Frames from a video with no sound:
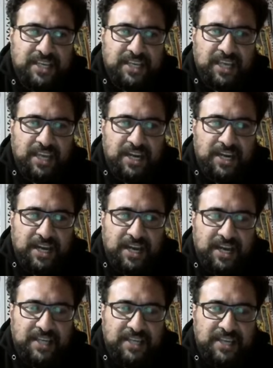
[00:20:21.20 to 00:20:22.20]
And
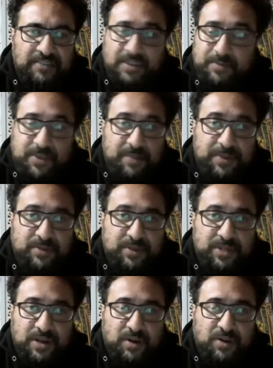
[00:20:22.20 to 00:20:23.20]
they've been
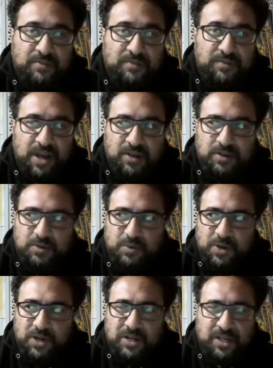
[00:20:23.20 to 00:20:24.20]
doing a lot of good
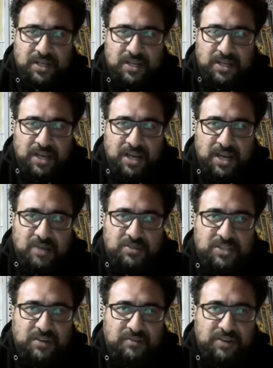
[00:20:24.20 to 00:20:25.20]
work
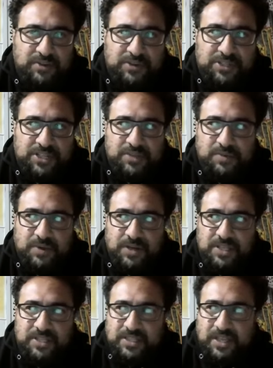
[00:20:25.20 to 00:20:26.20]
outside of literature as well
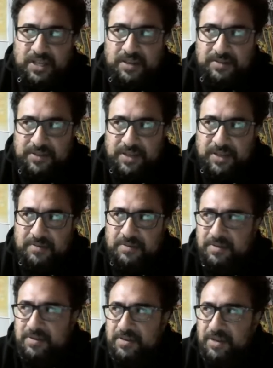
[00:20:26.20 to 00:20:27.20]
as,
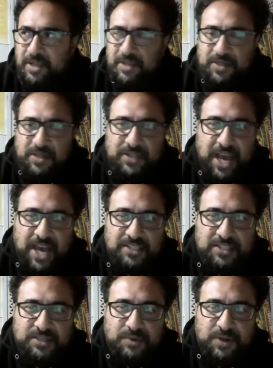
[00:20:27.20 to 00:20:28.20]
in the
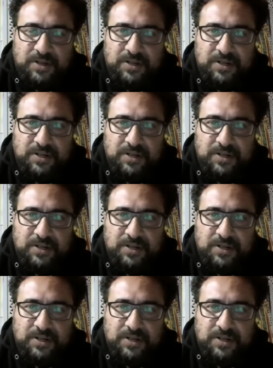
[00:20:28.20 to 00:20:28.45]
arts as well.